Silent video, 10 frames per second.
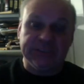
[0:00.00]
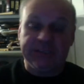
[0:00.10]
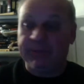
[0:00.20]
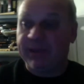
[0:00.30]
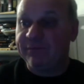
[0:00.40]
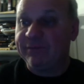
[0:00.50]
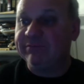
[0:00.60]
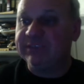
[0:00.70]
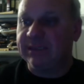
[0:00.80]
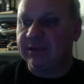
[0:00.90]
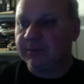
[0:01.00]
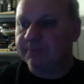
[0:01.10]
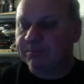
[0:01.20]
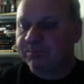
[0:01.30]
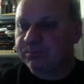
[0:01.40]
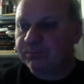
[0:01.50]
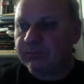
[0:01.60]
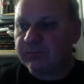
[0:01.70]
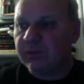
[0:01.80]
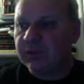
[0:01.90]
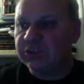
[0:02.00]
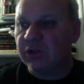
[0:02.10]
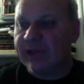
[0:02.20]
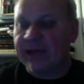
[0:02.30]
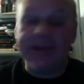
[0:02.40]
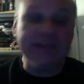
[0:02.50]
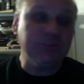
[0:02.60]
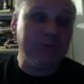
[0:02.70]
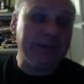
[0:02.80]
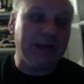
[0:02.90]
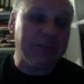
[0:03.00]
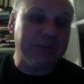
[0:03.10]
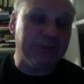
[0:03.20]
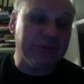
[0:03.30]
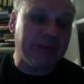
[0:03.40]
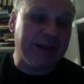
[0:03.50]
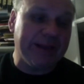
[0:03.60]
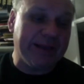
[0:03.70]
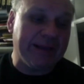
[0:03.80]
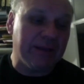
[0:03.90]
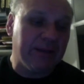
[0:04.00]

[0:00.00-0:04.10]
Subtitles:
him by the 15th. So now next week I'll be doing my